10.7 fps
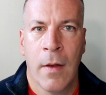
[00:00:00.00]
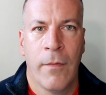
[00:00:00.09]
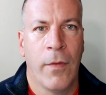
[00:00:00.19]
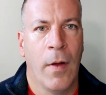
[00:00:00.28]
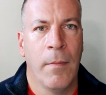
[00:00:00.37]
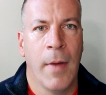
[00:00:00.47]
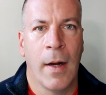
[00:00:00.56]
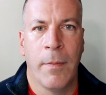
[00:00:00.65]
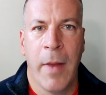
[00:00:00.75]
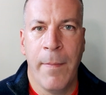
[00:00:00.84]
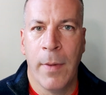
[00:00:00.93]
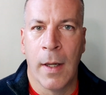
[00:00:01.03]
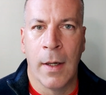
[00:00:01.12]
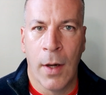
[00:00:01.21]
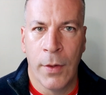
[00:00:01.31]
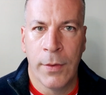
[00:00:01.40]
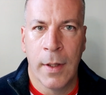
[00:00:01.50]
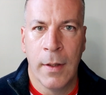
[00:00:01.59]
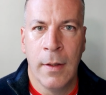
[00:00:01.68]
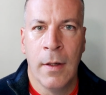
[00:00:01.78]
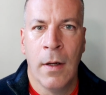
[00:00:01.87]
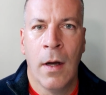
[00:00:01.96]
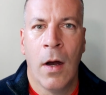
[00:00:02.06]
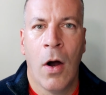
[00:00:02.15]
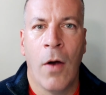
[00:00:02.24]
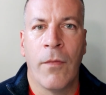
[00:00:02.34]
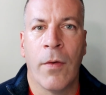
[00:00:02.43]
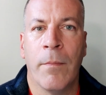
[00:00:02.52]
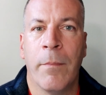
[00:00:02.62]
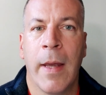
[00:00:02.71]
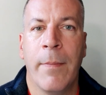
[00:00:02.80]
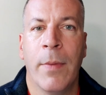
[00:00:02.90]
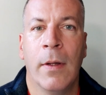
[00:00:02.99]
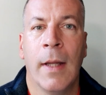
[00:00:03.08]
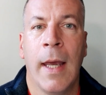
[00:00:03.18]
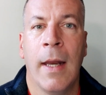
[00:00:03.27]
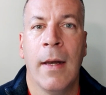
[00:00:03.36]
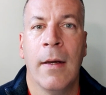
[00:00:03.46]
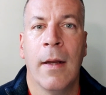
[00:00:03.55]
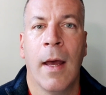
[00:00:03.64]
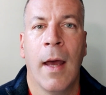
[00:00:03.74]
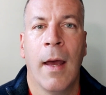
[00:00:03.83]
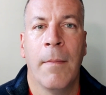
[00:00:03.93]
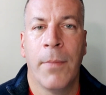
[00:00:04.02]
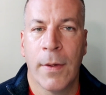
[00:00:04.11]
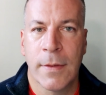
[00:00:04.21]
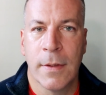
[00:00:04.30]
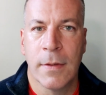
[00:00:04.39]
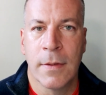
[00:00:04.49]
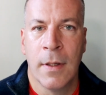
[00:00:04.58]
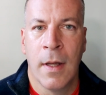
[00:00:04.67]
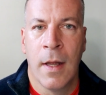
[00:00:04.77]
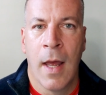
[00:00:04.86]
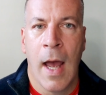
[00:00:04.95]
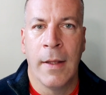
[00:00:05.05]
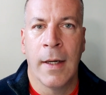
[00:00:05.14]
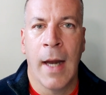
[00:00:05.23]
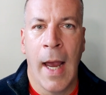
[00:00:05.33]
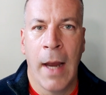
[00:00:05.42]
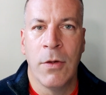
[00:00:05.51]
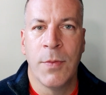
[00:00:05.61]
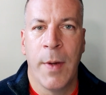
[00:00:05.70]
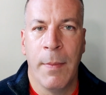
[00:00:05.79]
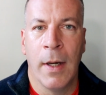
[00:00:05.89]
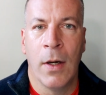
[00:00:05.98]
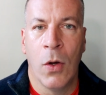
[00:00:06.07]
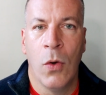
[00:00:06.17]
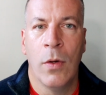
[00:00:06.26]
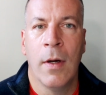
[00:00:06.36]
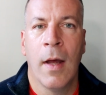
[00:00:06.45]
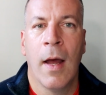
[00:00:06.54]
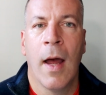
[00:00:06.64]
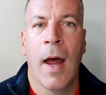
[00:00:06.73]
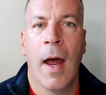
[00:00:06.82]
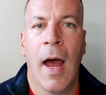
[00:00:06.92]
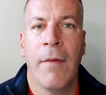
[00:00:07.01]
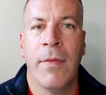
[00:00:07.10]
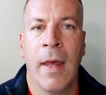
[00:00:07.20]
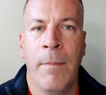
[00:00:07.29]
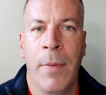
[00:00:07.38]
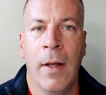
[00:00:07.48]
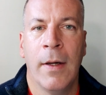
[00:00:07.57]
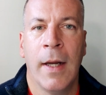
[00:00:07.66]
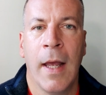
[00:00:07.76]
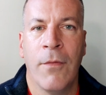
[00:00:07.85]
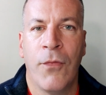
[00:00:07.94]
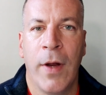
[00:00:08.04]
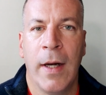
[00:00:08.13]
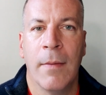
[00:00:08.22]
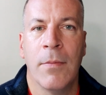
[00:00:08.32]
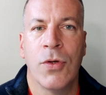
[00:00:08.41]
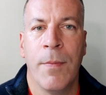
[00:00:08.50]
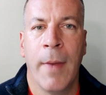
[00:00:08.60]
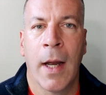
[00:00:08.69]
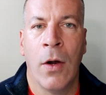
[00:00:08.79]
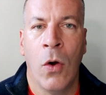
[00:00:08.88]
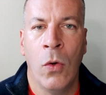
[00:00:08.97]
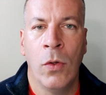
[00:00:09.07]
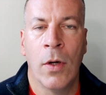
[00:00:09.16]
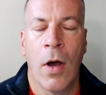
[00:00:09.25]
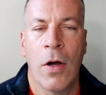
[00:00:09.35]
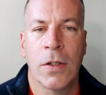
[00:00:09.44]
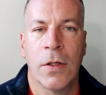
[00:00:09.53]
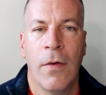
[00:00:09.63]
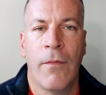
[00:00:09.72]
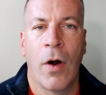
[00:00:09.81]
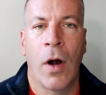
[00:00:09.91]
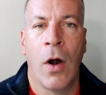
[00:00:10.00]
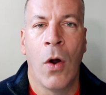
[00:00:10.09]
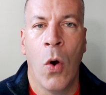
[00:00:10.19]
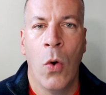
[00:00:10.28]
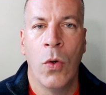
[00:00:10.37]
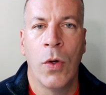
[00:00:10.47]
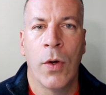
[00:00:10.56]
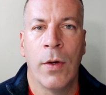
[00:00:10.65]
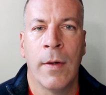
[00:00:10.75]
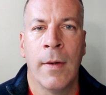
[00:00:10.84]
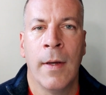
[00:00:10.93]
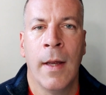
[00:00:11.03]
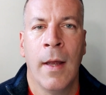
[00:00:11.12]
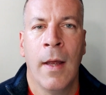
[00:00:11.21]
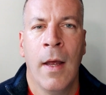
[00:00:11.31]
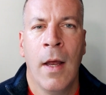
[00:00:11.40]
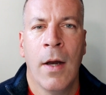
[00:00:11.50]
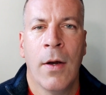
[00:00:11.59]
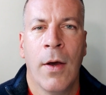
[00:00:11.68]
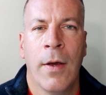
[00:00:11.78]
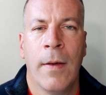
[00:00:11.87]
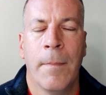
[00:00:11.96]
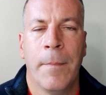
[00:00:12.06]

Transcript: from either people in London or from people in Brussels, and let Irish people alone have the ability and freedom to make our own laws for our own good. Now,